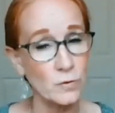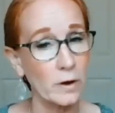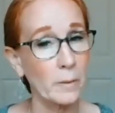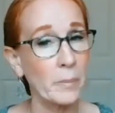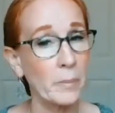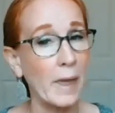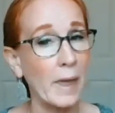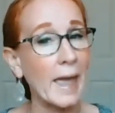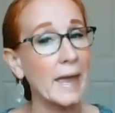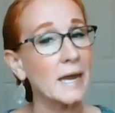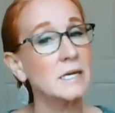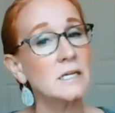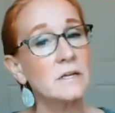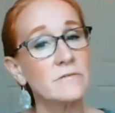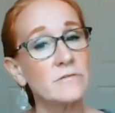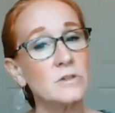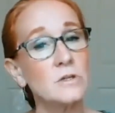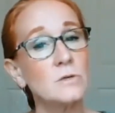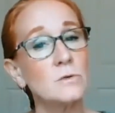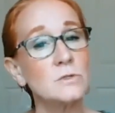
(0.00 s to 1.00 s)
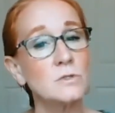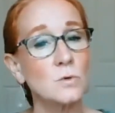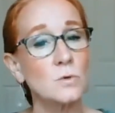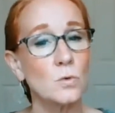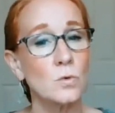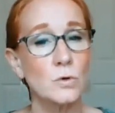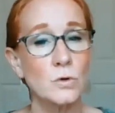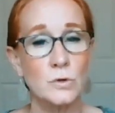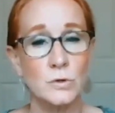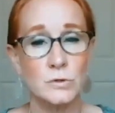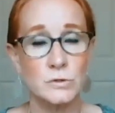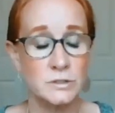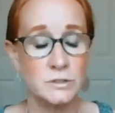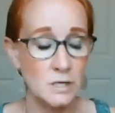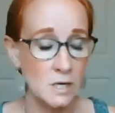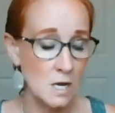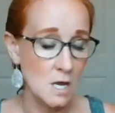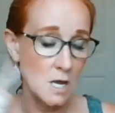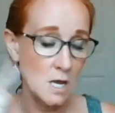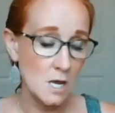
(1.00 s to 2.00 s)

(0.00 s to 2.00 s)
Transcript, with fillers: Grab any of those oils,